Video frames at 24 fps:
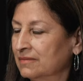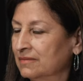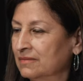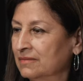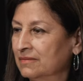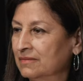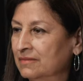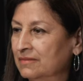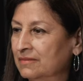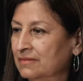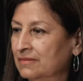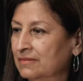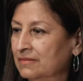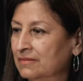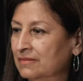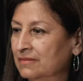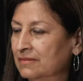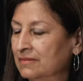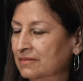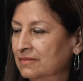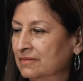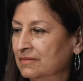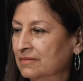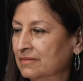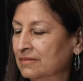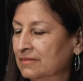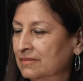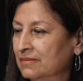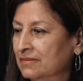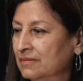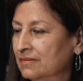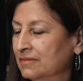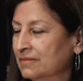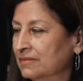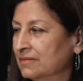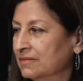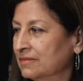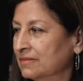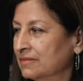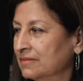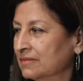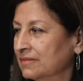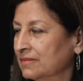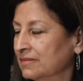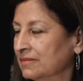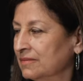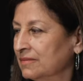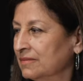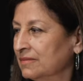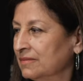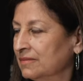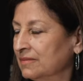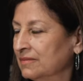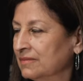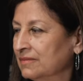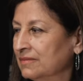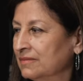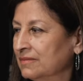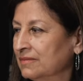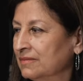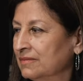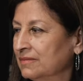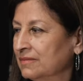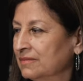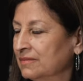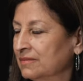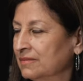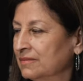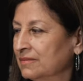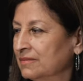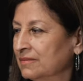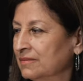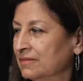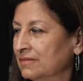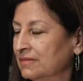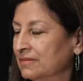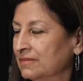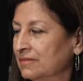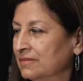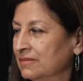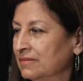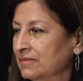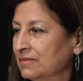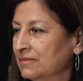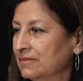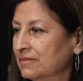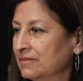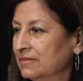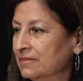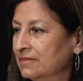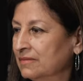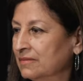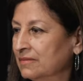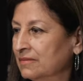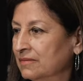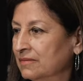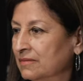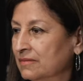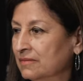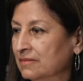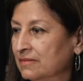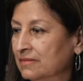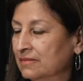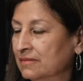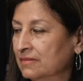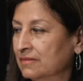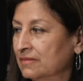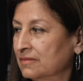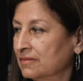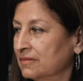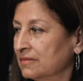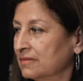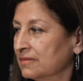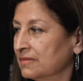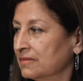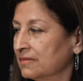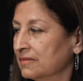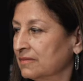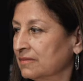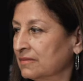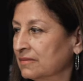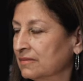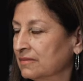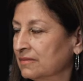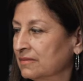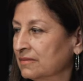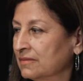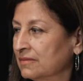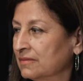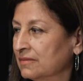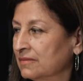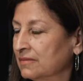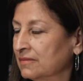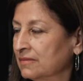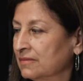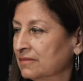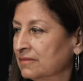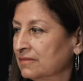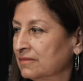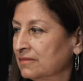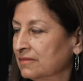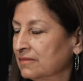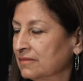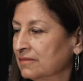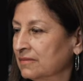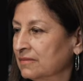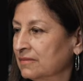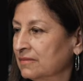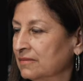[no speech]